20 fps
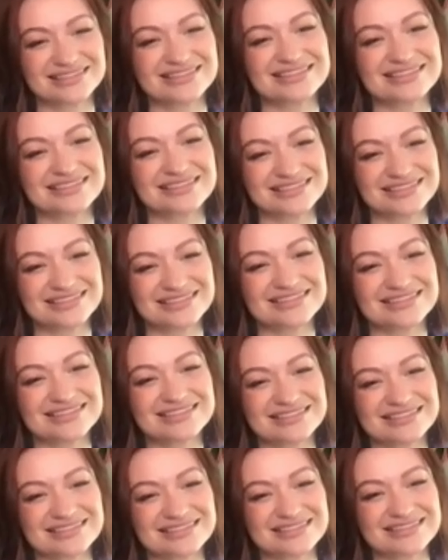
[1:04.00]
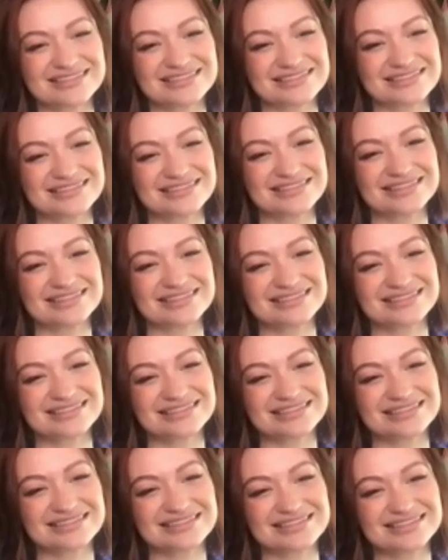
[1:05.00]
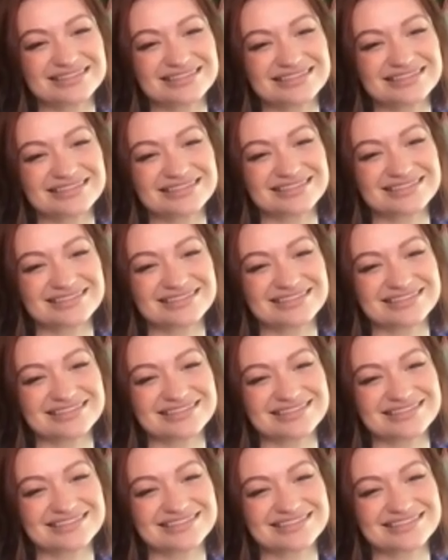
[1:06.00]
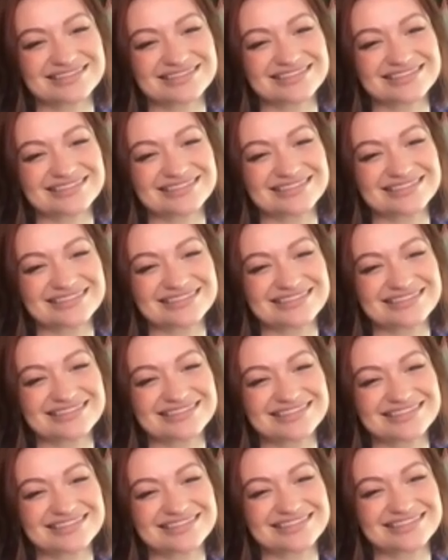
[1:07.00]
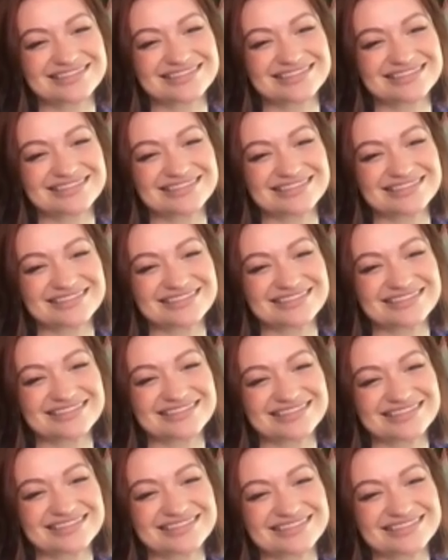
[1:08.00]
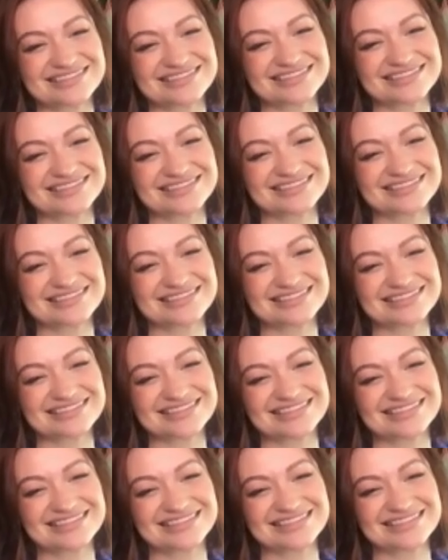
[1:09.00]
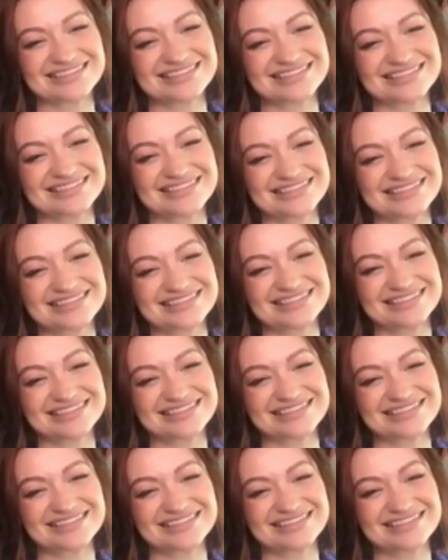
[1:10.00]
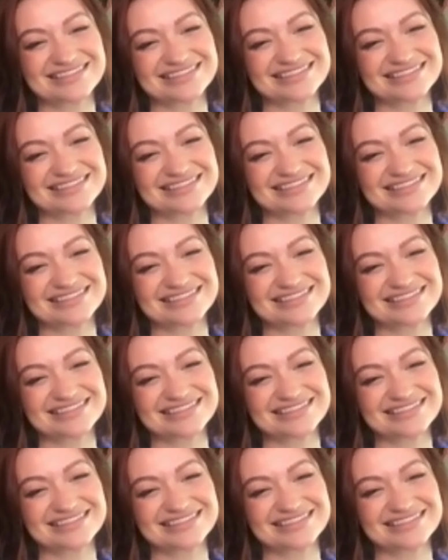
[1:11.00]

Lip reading: [no speech]